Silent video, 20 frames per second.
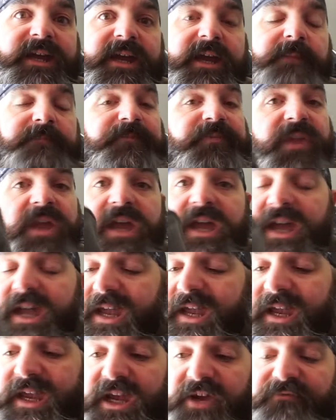kit.
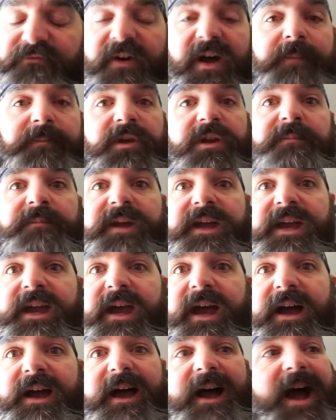If I'm going to
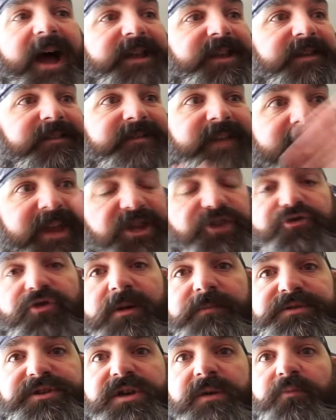be on a day
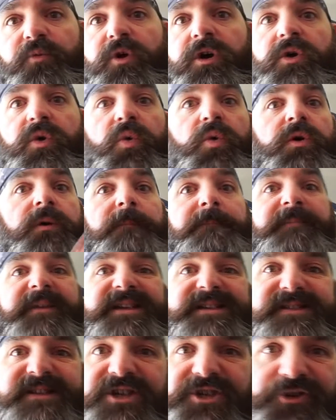trip somewhere or a
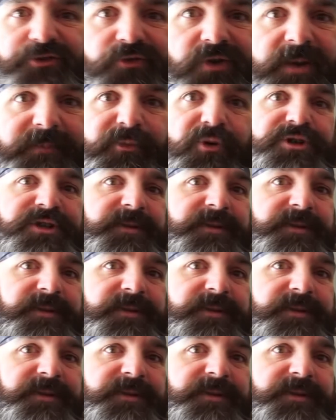business trip or